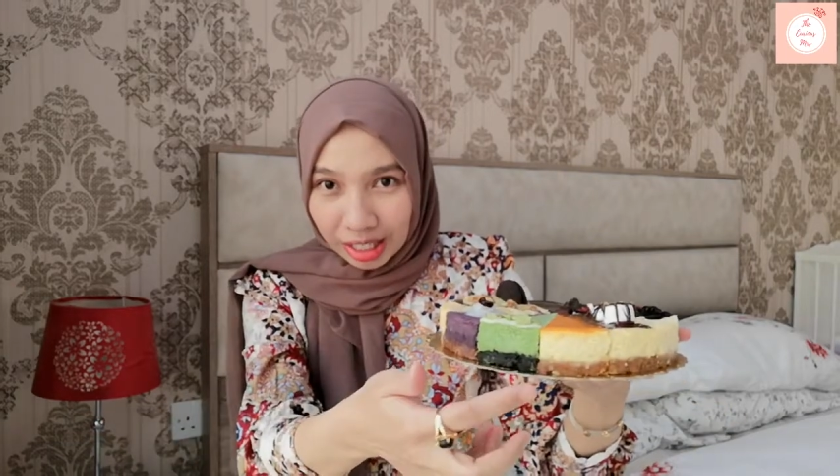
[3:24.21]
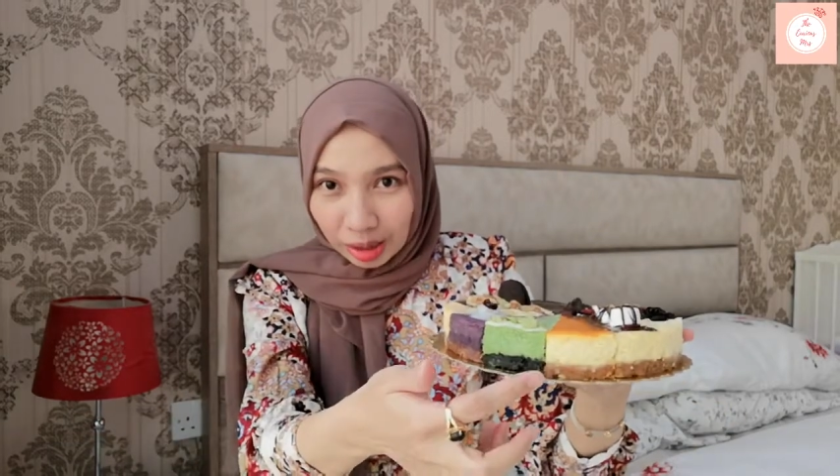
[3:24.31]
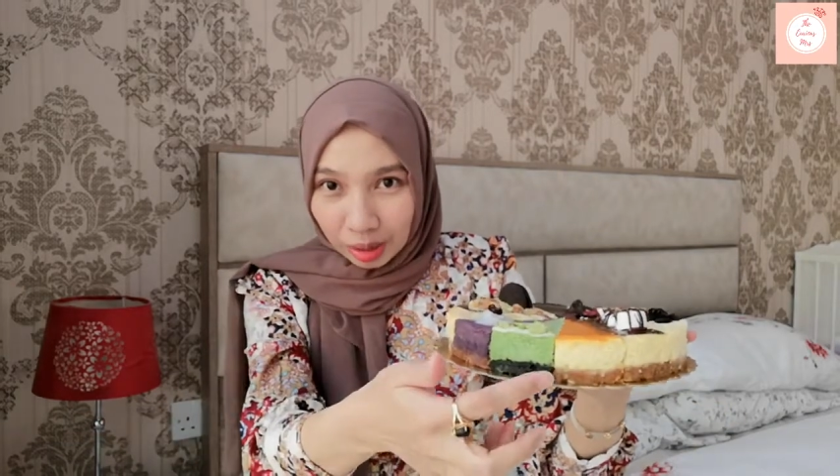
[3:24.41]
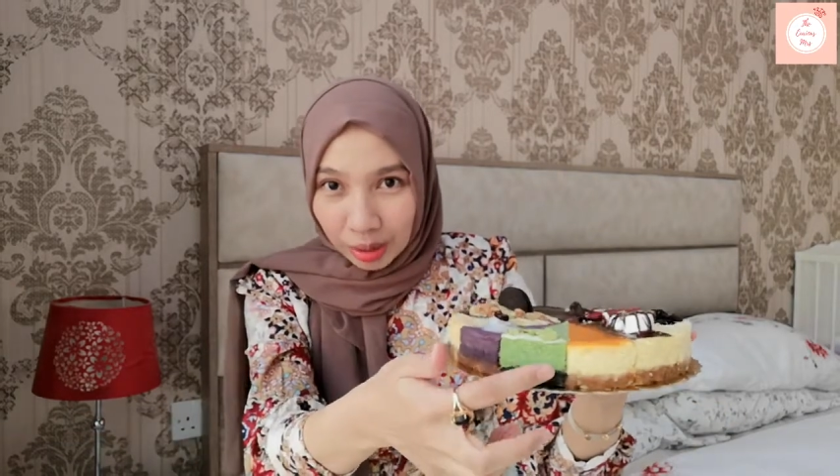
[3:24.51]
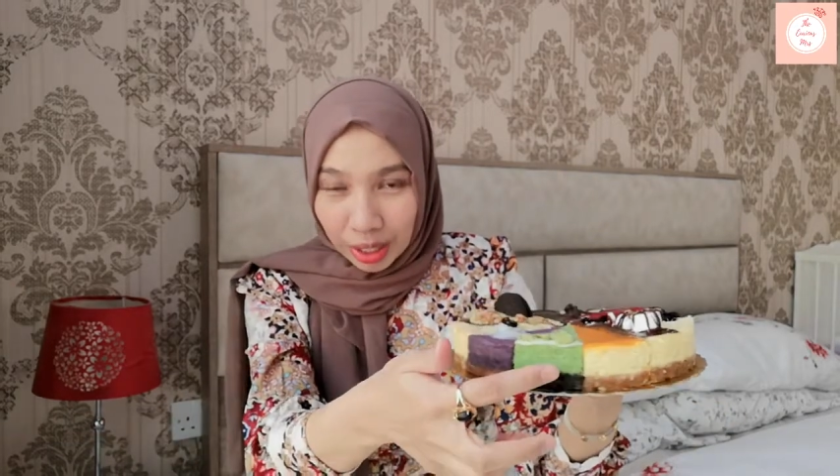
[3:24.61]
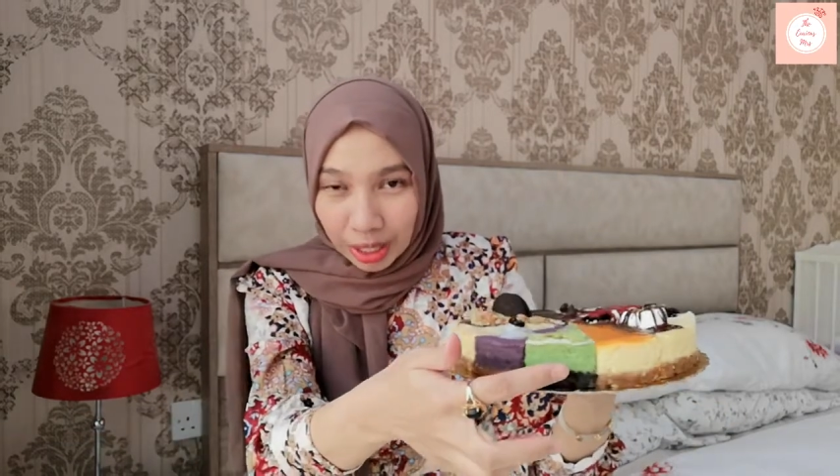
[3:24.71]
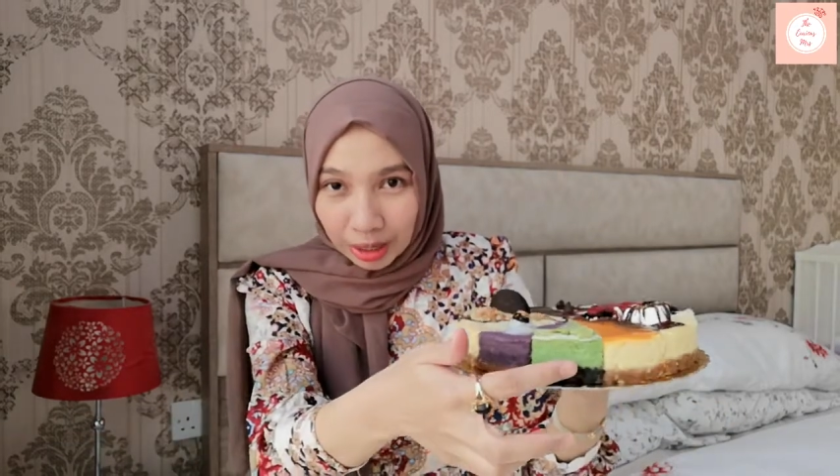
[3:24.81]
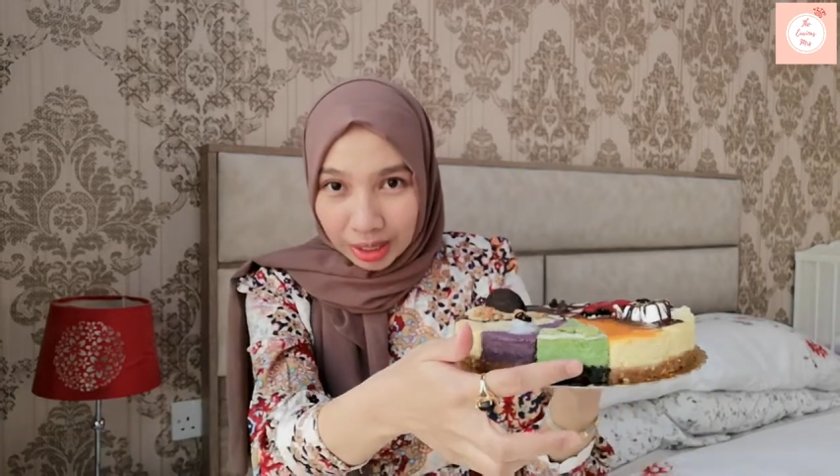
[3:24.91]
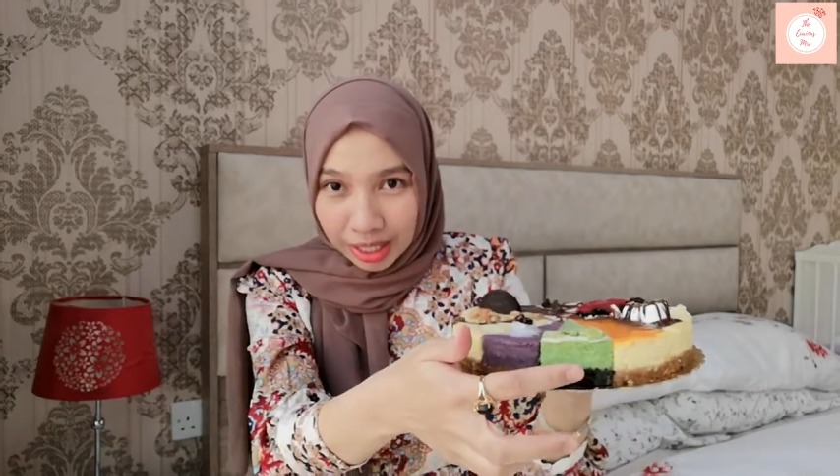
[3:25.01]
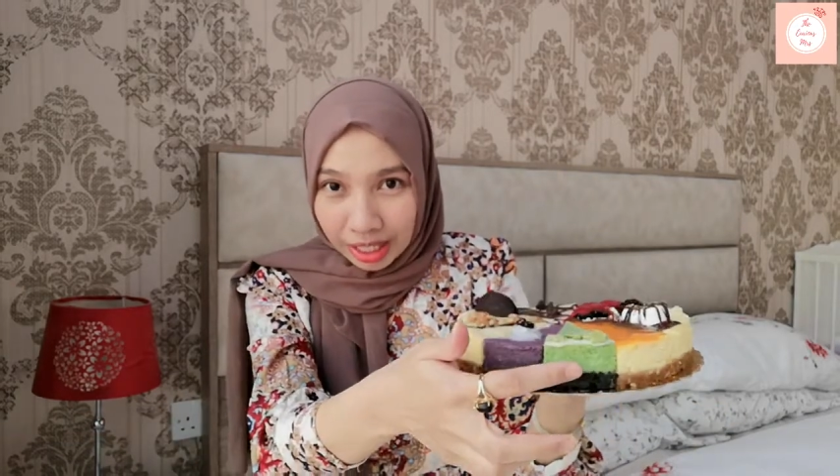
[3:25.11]
So
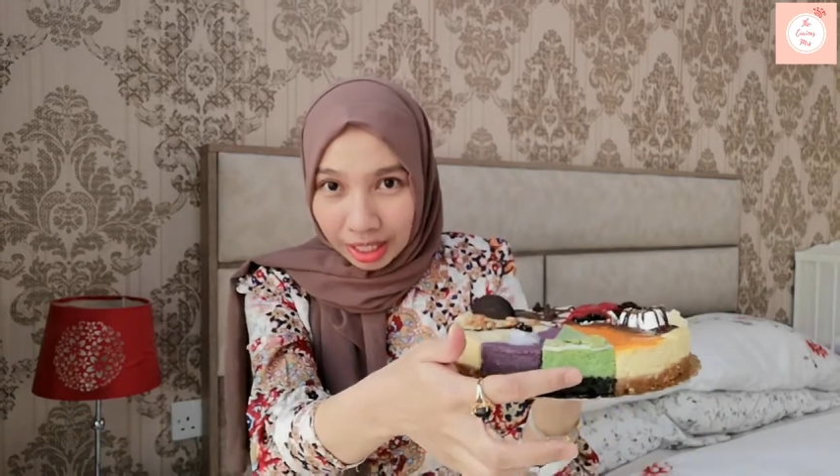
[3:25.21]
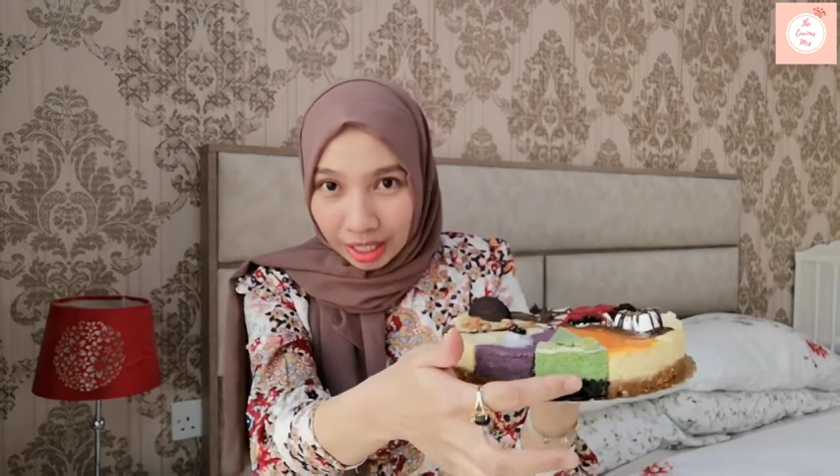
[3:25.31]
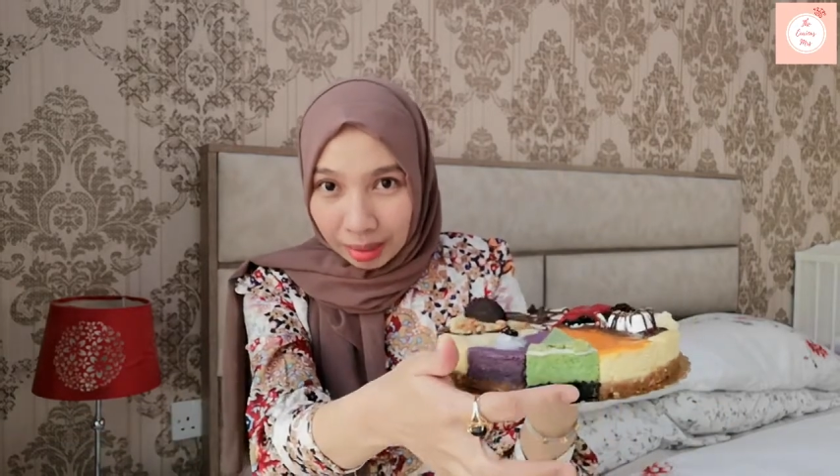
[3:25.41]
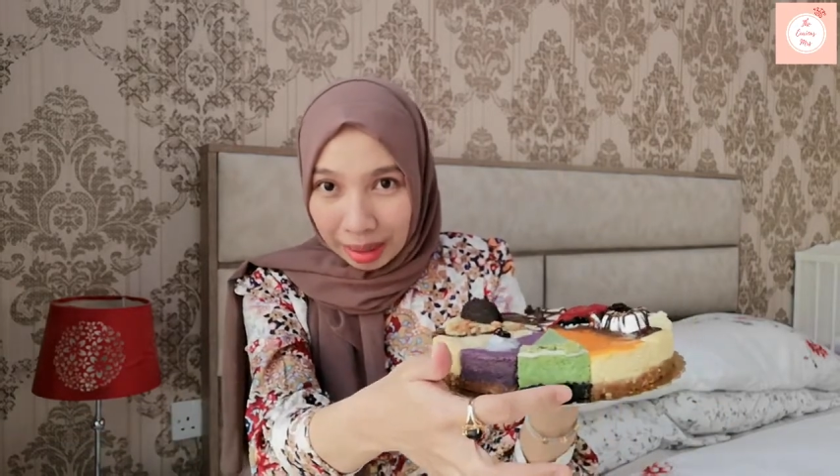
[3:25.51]
you'll see here,